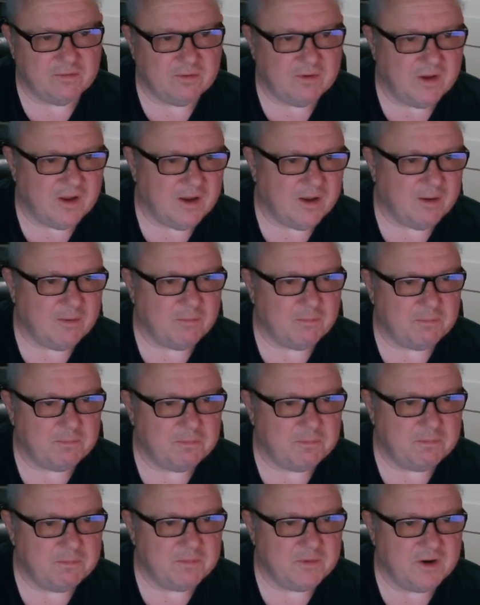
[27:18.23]
I'm
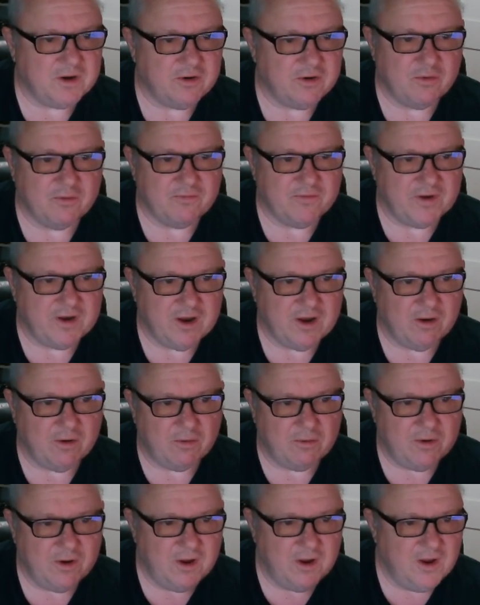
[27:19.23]
going to do a
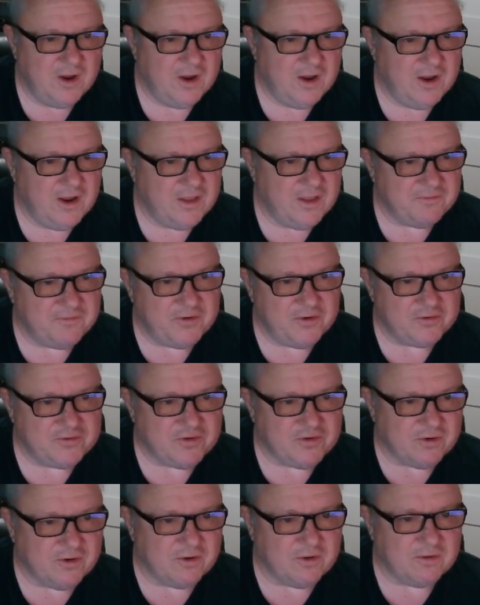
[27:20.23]
video in the
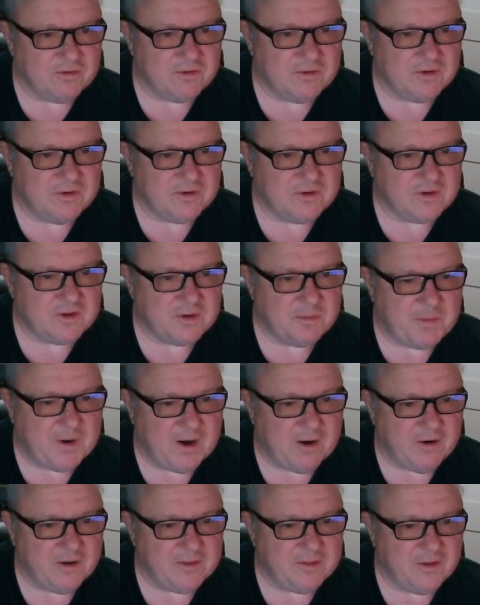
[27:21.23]
future
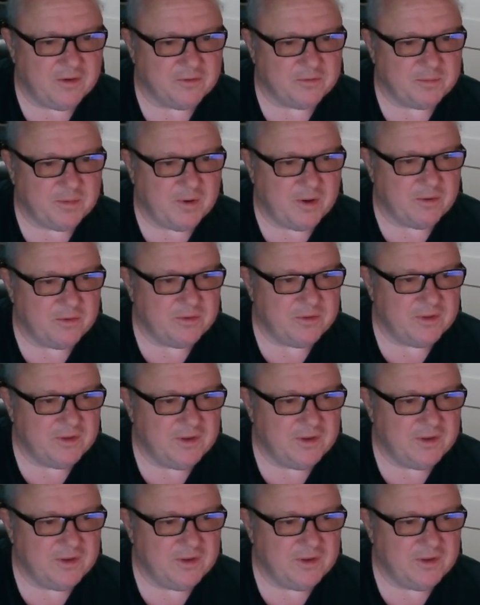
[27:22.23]
comparing those both.